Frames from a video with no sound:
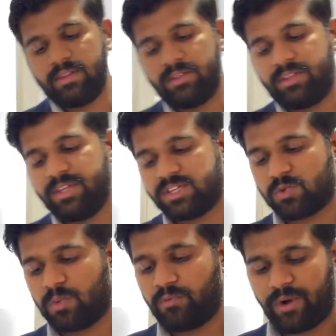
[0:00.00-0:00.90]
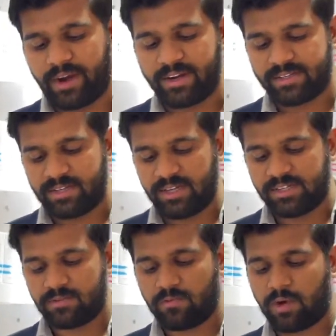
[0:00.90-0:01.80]
This fragrance
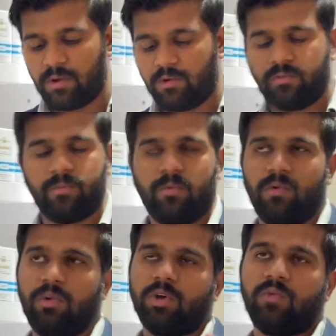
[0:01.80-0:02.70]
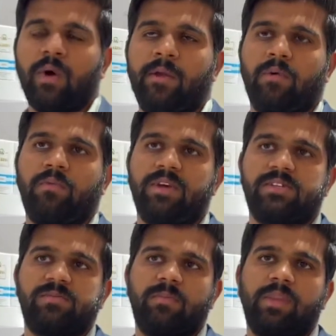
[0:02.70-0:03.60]
is one of,
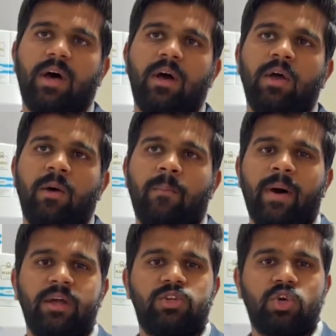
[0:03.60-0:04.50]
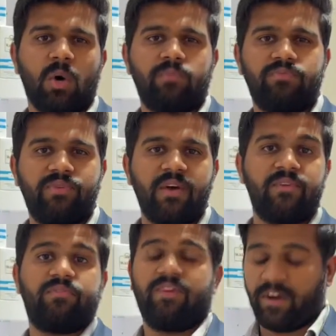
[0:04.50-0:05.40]
it's my top
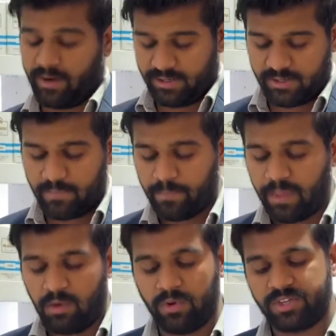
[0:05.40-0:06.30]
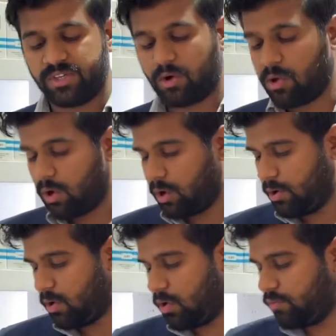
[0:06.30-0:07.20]
favorite fragrance, which is a
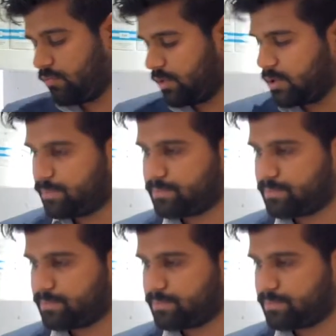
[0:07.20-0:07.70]
clone of